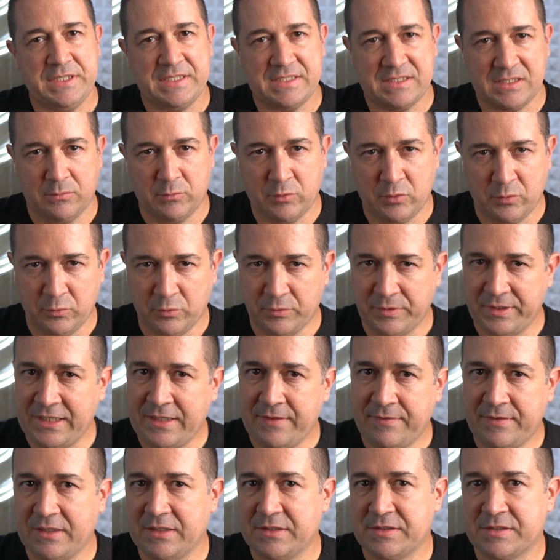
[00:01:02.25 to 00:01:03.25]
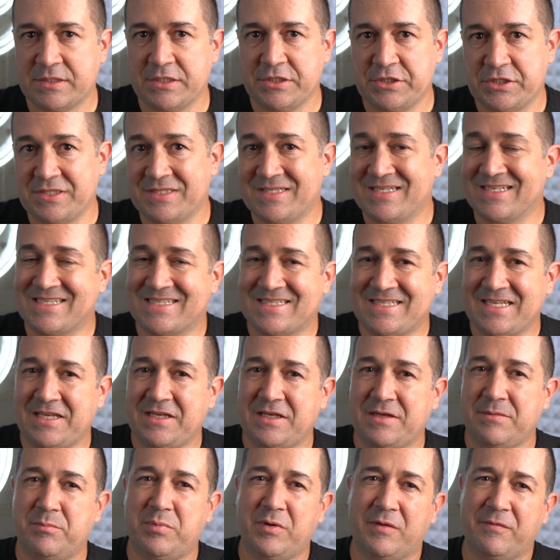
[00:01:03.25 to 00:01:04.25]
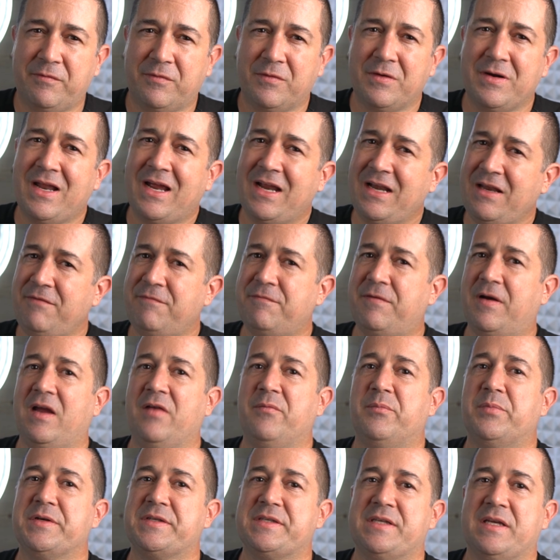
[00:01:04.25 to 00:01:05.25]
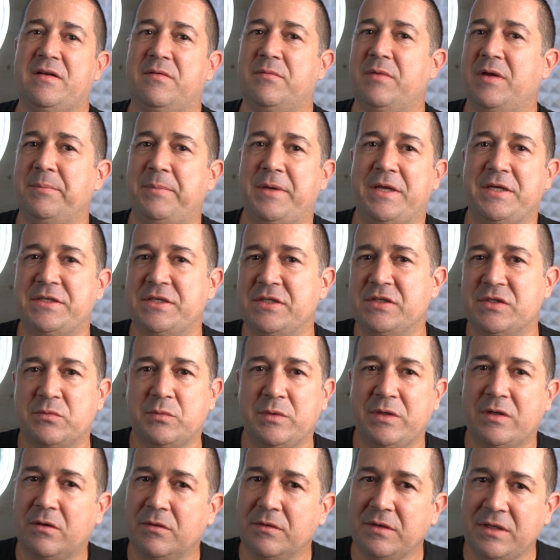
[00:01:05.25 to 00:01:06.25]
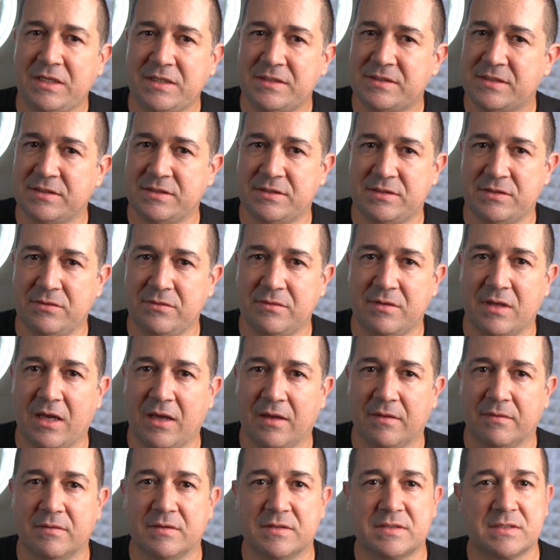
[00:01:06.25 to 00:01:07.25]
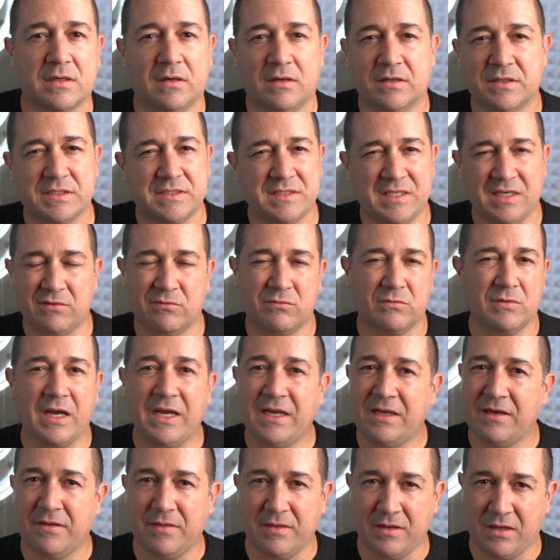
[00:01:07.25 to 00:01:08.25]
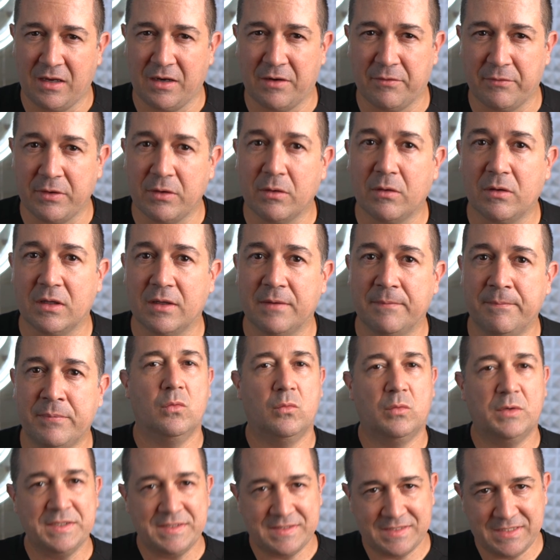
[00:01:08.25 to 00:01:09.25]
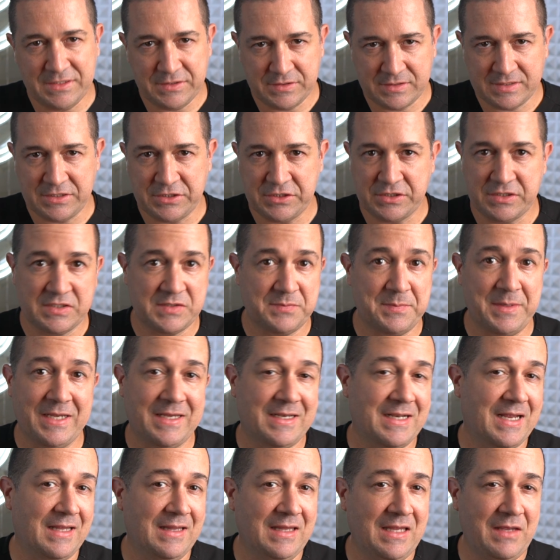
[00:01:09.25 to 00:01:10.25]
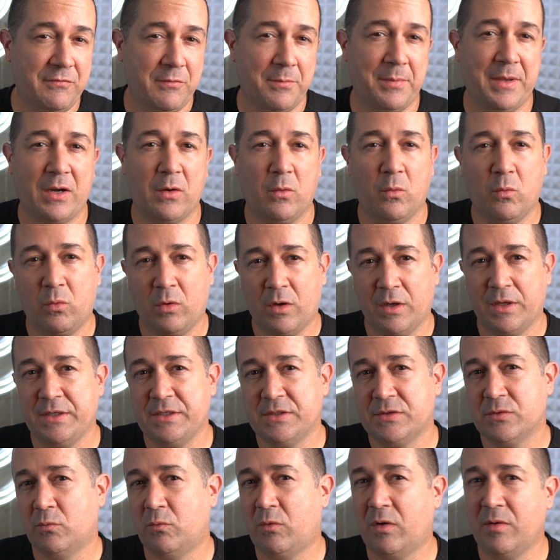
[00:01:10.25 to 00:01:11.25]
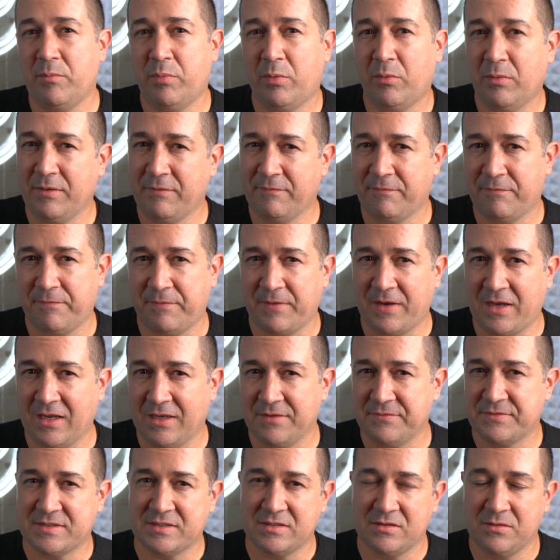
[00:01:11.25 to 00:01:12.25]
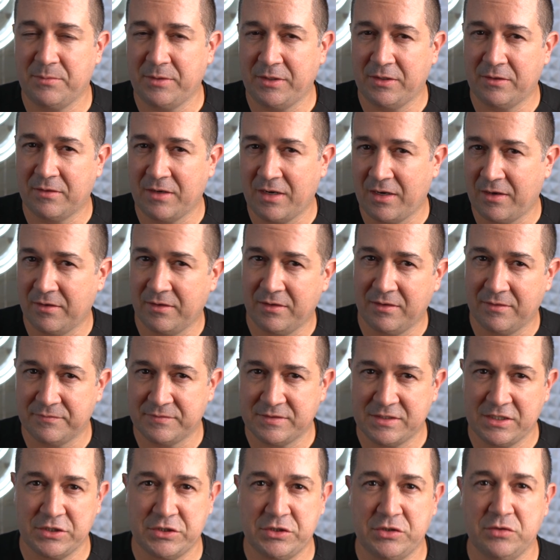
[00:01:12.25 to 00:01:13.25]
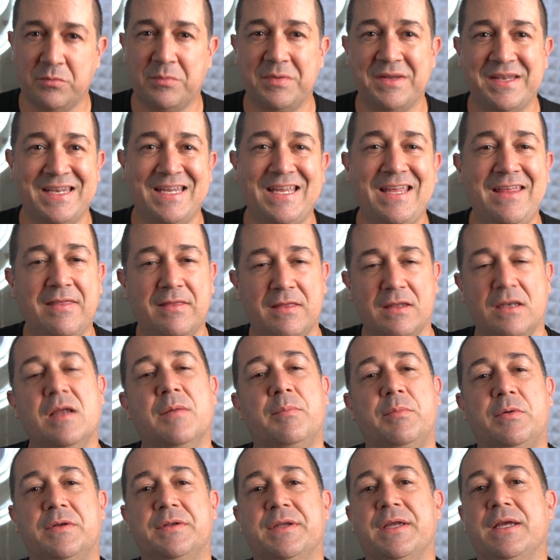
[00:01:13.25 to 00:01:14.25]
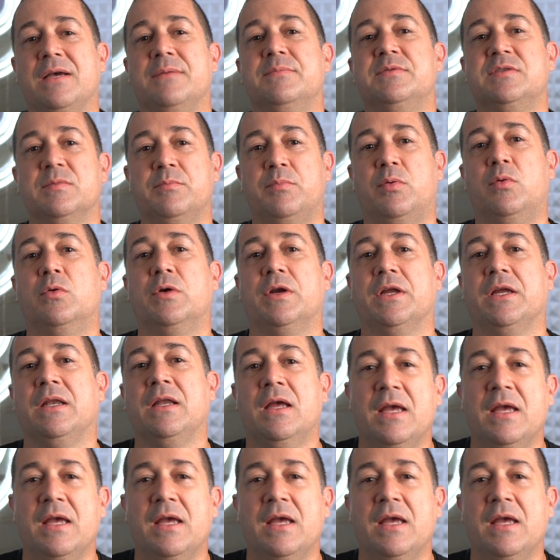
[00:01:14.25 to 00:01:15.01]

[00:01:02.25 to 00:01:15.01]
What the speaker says: someone will need the incisions extended, but for 95% of my patients, we don't need to do that. The scars stay right in the areola. Once the incision is made, I leave about a 1 to 1.5 centimeter area of tissue beneath the nipple to help support it